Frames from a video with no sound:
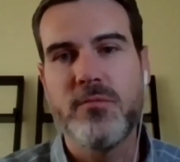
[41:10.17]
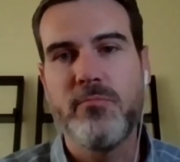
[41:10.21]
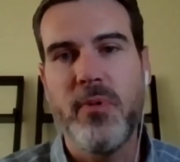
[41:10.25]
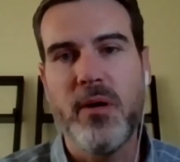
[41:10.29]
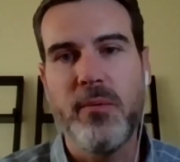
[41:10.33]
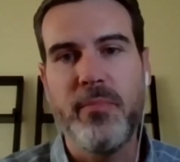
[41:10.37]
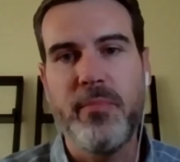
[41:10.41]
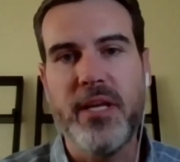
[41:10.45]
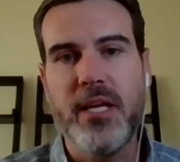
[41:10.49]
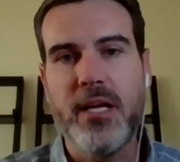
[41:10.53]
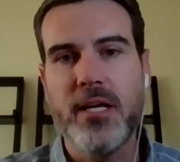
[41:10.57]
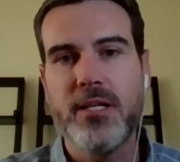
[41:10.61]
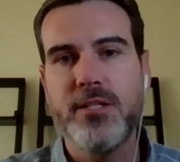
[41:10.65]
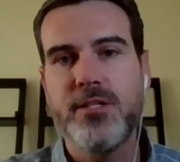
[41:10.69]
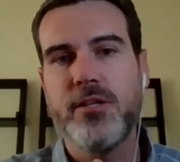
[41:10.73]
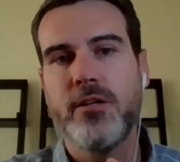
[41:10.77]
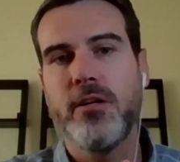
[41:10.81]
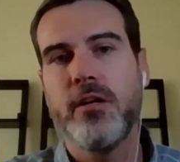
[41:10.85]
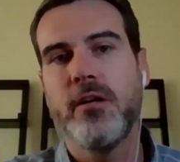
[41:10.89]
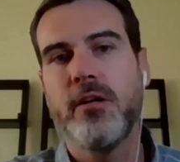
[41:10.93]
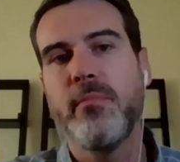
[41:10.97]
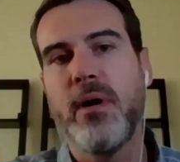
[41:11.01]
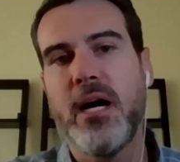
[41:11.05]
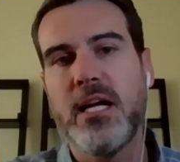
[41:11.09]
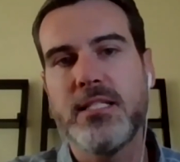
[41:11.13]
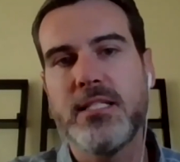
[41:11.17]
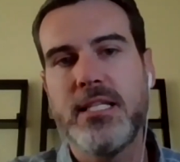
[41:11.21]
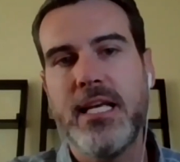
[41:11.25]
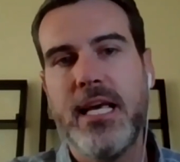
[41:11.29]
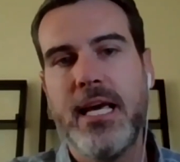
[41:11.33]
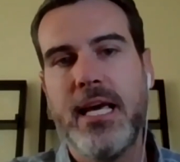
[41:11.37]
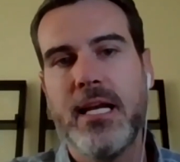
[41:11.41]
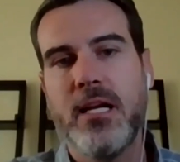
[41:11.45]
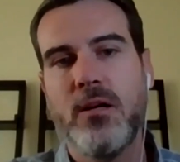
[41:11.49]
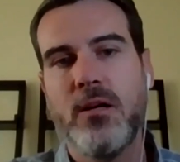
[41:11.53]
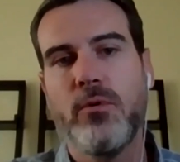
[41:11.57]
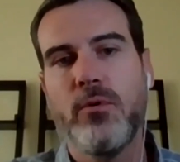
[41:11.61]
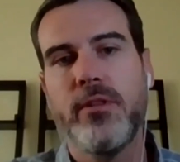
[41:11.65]
But because you're in
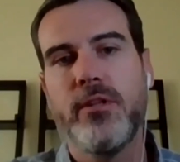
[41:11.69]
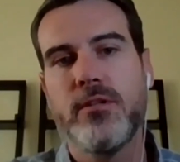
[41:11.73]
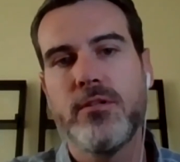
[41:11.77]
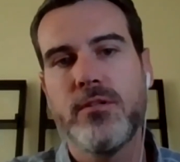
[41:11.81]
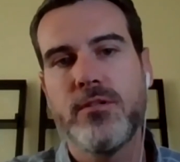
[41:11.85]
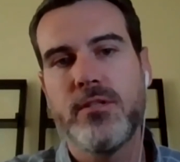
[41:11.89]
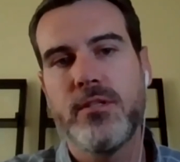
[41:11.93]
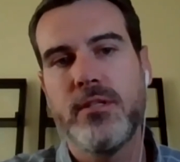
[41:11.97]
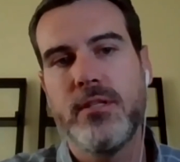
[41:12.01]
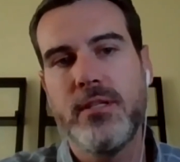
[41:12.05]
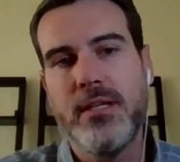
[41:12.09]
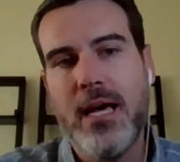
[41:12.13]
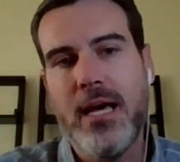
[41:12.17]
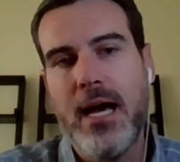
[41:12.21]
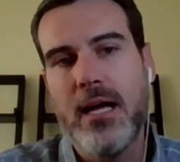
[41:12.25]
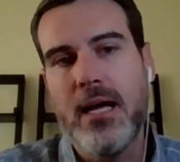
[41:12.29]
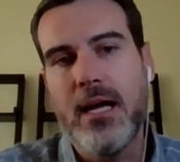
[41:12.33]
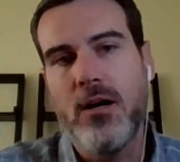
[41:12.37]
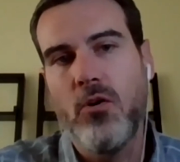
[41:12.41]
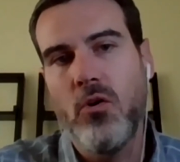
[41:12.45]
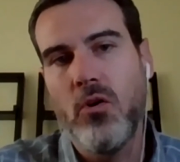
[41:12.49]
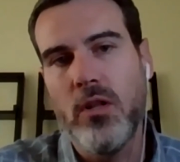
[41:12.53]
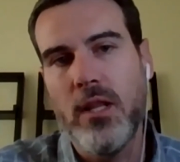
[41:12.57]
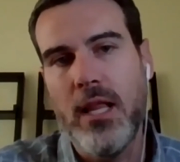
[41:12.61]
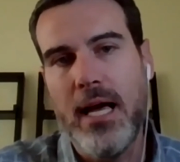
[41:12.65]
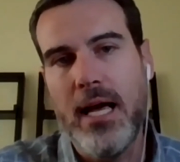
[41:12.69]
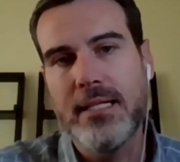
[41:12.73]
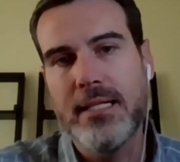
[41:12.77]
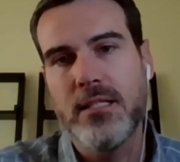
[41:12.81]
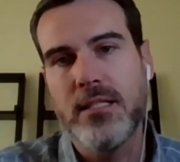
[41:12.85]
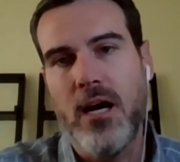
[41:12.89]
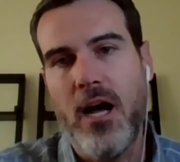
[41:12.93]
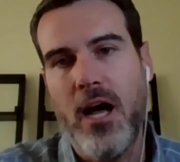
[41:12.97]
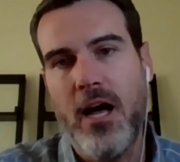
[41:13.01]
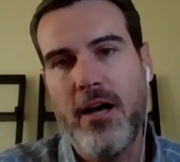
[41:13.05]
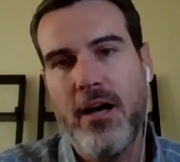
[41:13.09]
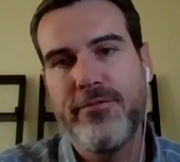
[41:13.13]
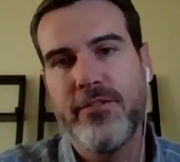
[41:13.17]
Montana, where there's not a whole lot to
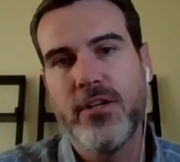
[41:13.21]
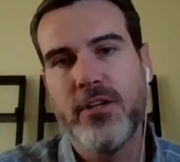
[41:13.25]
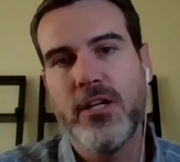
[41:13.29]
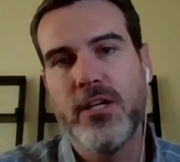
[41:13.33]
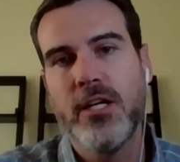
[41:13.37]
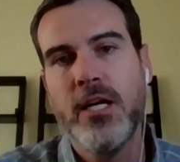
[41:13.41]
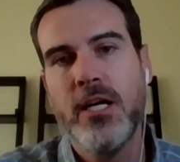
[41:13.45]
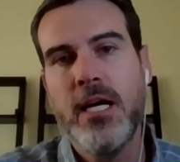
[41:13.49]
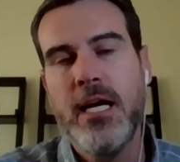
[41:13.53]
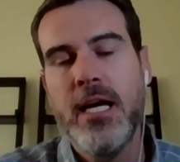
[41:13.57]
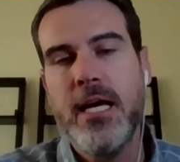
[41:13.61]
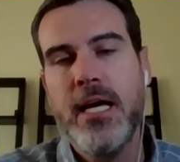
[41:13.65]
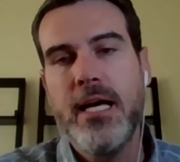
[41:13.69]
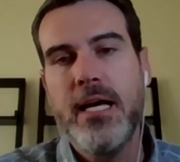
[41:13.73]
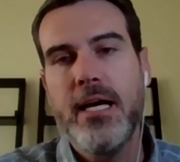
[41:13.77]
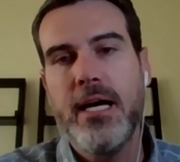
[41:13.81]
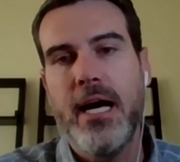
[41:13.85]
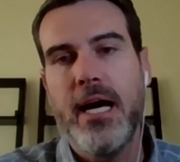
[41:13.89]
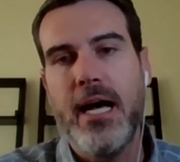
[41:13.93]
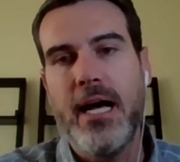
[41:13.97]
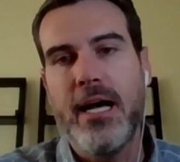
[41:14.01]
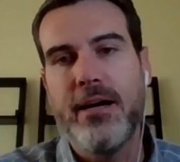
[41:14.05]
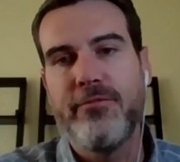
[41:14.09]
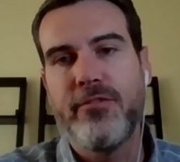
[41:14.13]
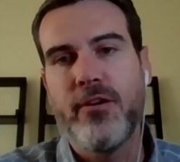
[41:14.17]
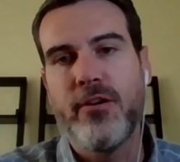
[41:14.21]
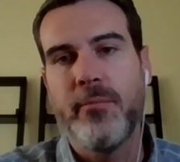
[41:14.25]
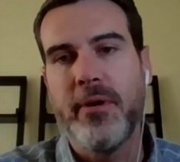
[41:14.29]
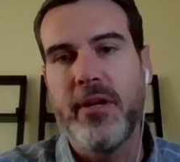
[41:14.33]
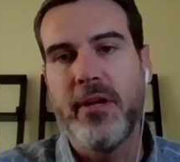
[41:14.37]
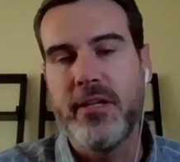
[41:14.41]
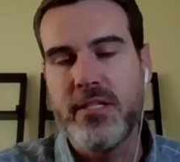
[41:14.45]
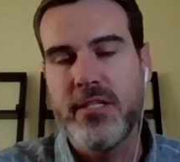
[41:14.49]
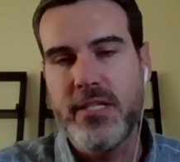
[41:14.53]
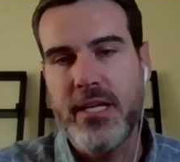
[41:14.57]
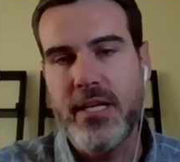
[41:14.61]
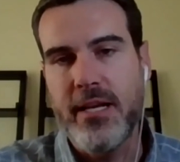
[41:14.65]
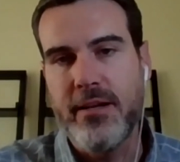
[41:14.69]
offer from an
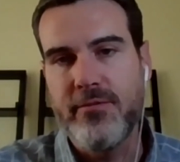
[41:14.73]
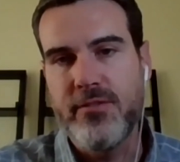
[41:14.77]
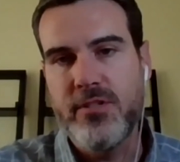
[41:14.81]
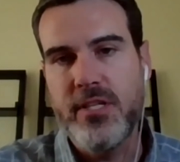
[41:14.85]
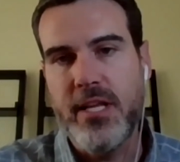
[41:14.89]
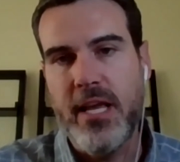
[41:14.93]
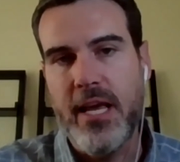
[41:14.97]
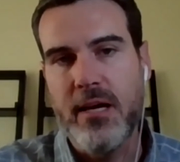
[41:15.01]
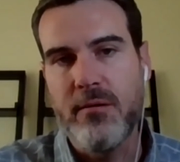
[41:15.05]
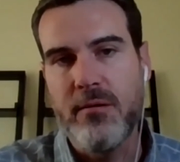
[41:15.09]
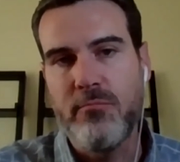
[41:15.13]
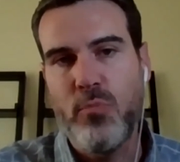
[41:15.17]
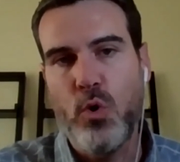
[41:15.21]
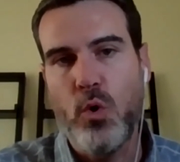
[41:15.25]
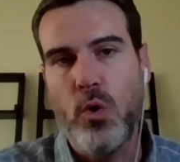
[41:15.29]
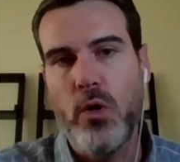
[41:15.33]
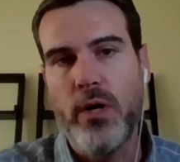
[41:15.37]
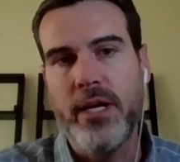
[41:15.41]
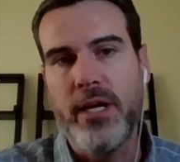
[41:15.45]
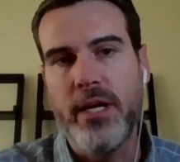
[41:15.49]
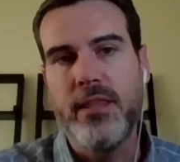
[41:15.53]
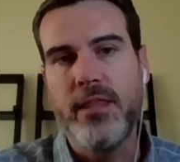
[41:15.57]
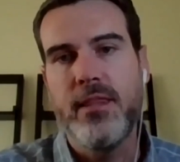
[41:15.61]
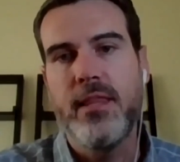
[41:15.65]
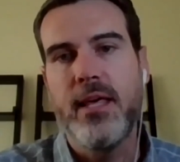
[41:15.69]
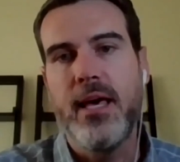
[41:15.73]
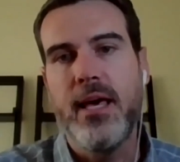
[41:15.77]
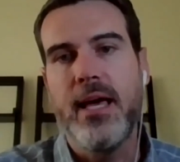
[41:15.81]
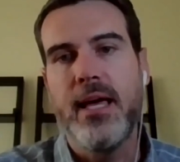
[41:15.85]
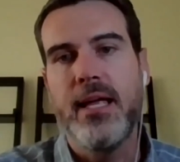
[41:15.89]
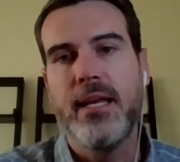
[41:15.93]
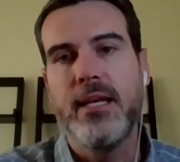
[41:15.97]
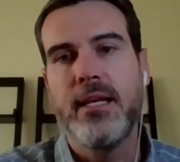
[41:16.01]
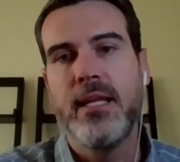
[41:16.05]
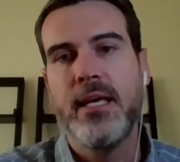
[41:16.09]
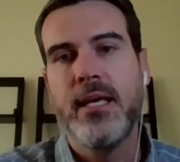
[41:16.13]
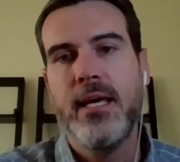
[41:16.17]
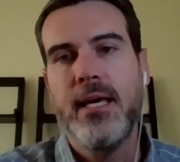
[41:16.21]
incentive standpoint,
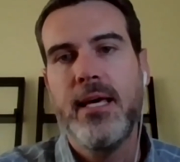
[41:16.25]
then